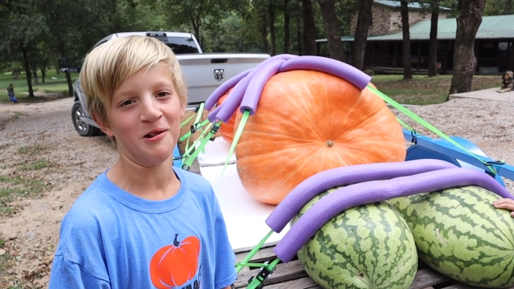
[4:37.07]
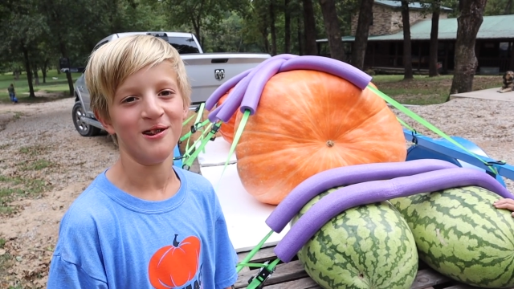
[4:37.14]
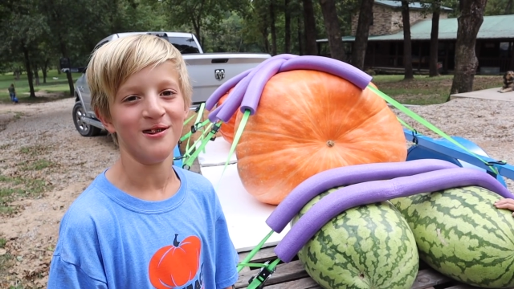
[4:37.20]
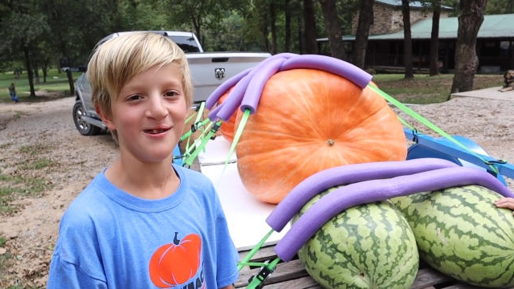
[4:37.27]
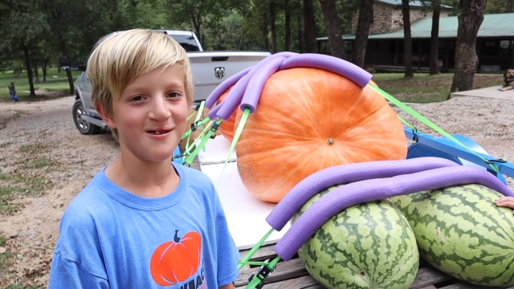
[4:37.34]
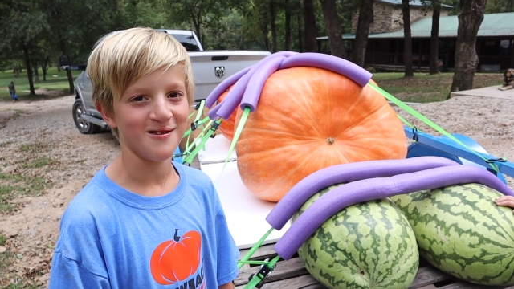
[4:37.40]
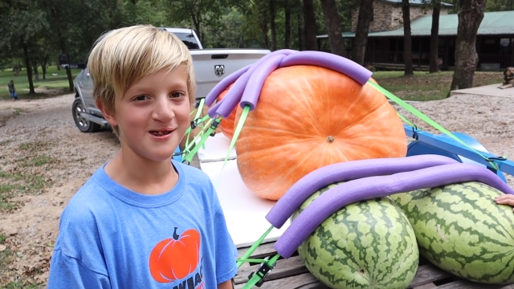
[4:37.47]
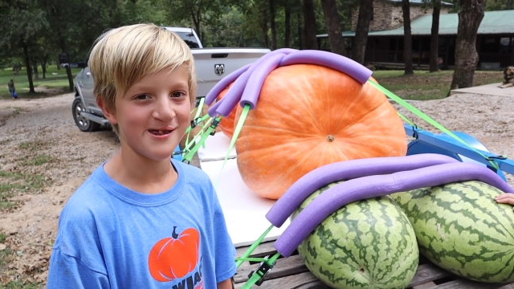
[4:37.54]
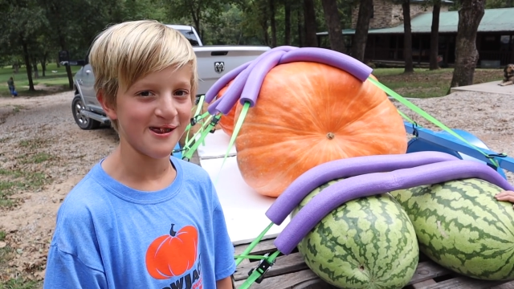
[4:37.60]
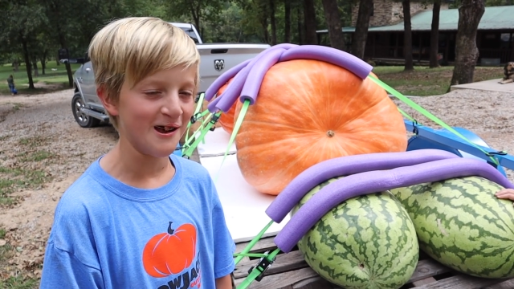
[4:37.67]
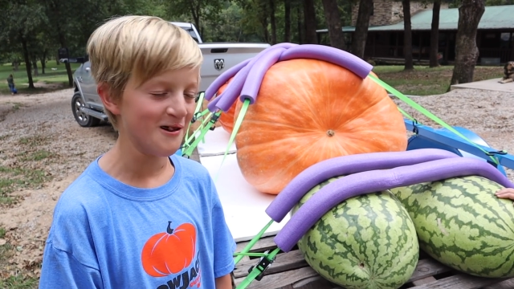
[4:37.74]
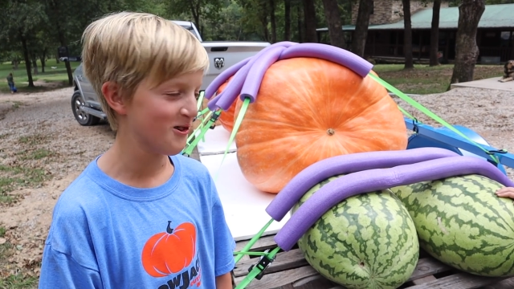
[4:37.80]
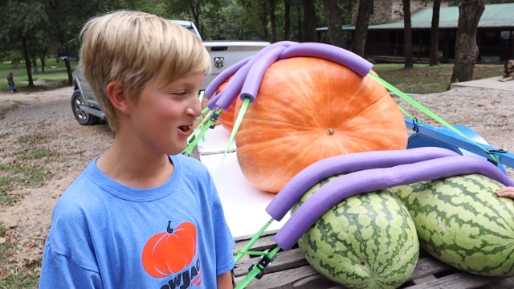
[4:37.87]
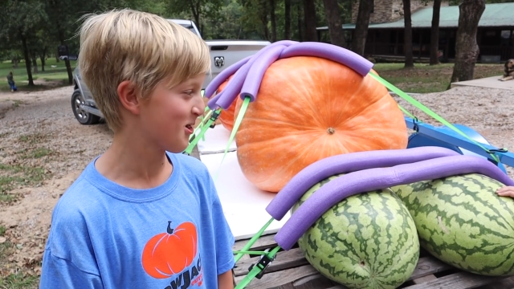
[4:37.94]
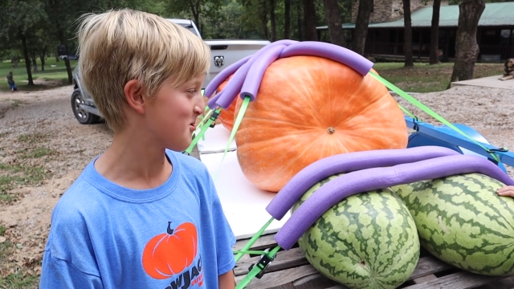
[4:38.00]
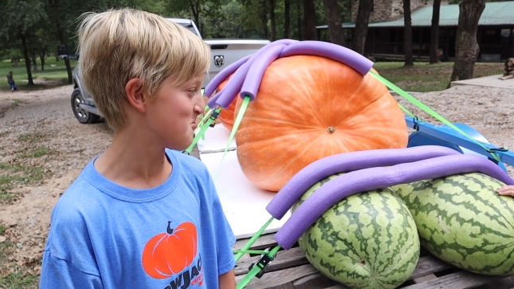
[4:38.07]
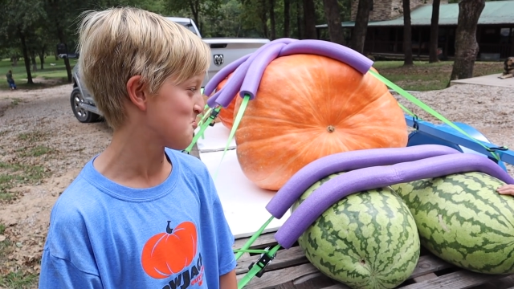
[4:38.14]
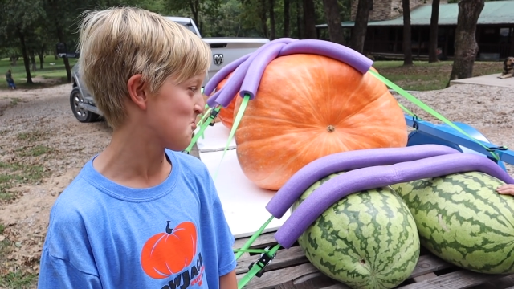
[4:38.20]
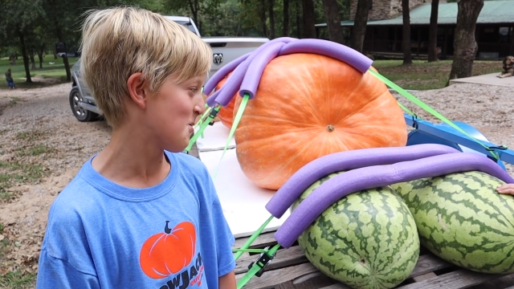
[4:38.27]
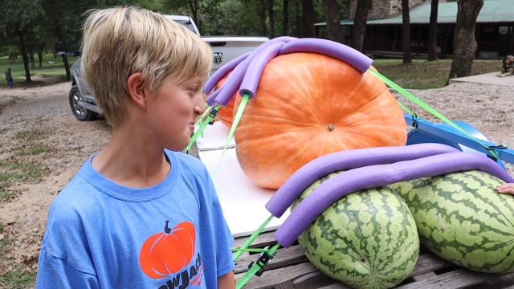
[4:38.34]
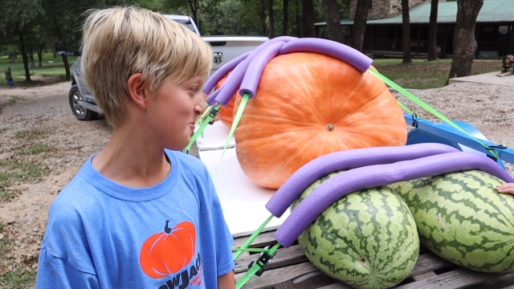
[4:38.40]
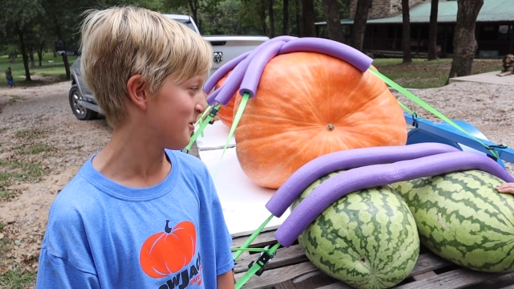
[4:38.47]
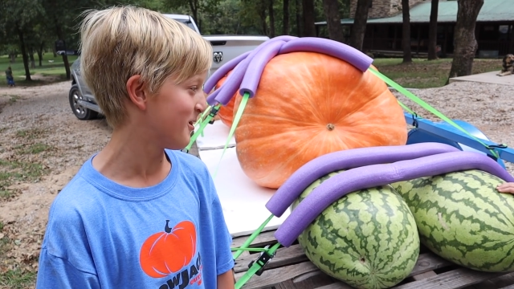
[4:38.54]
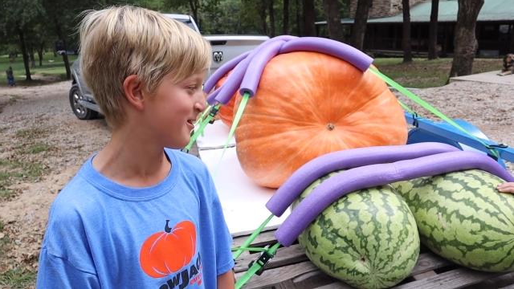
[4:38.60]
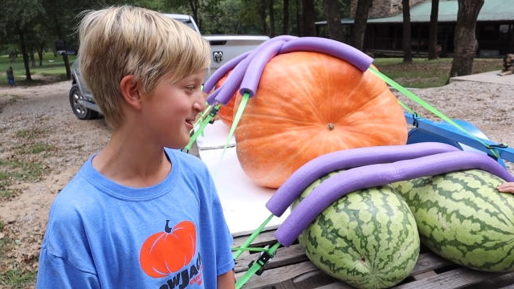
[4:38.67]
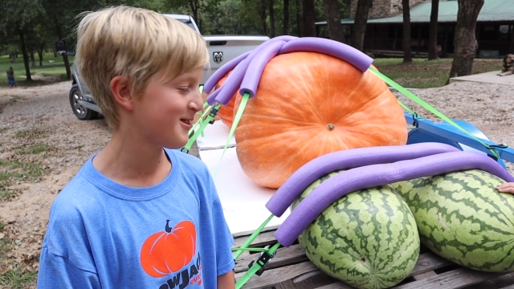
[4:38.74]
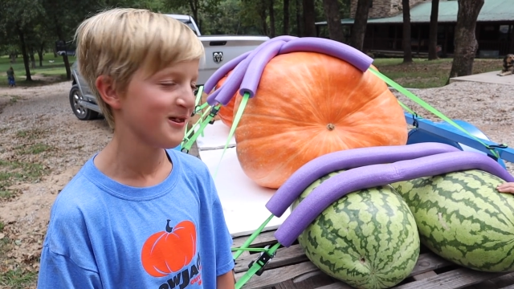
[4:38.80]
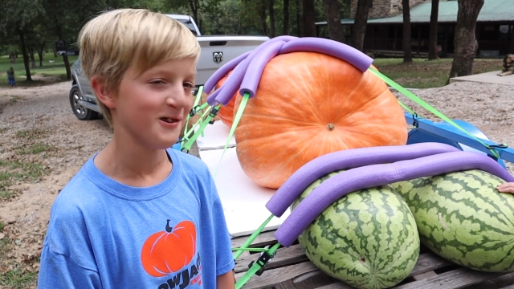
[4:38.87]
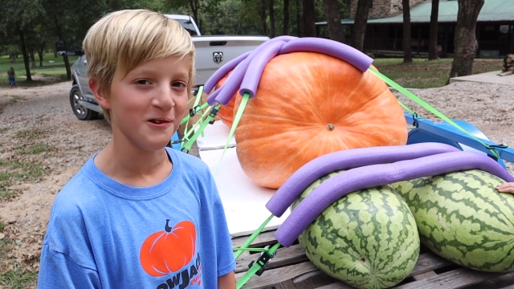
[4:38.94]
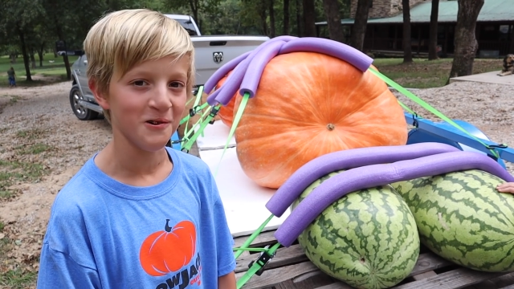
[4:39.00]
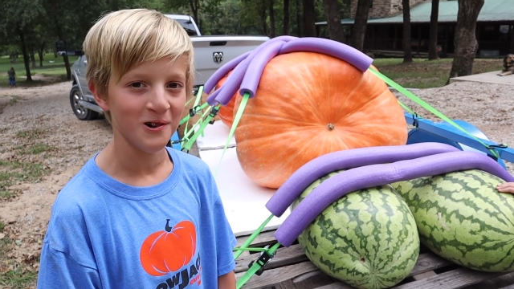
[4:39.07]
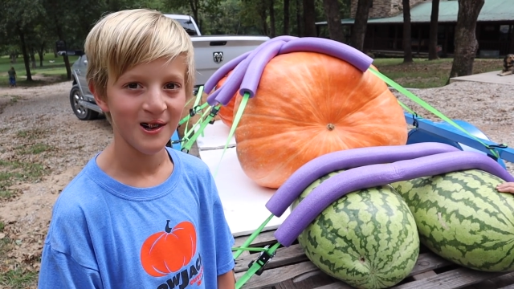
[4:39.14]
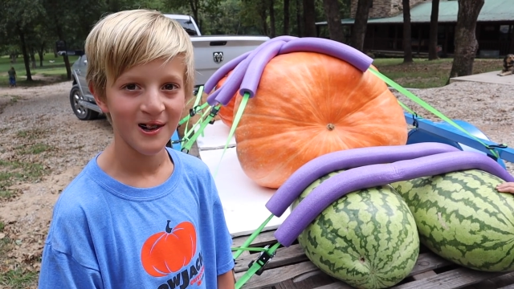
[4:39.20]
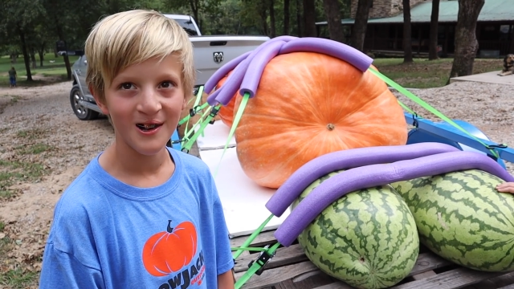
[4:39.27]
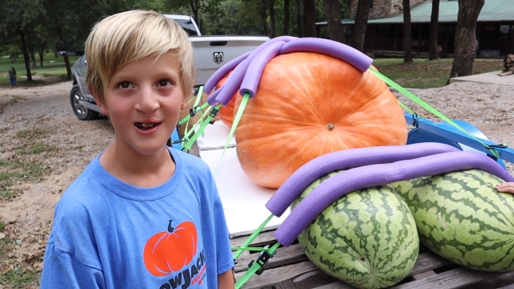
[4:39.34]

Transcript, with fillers: meet the state record watermelon too.